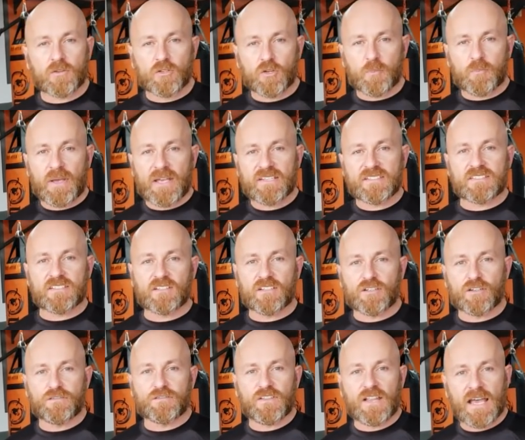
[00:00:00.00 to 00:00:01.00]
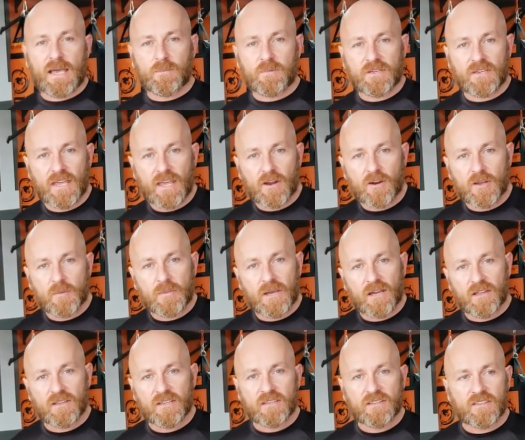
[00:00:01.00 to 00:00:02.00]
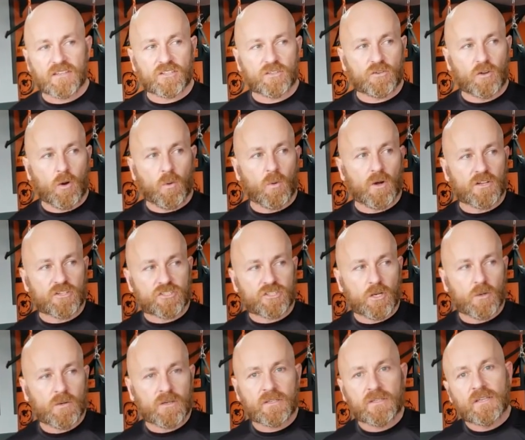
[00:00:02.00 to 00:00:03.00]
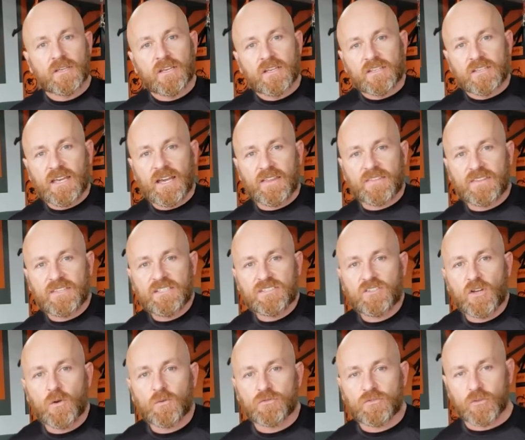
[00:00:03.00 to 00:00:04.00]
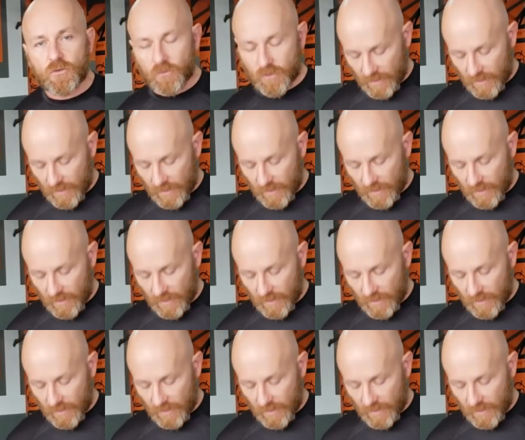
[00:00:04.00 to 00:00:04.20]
your pasty little flabby hairy belly that you don't want showing? Yeah, these don't do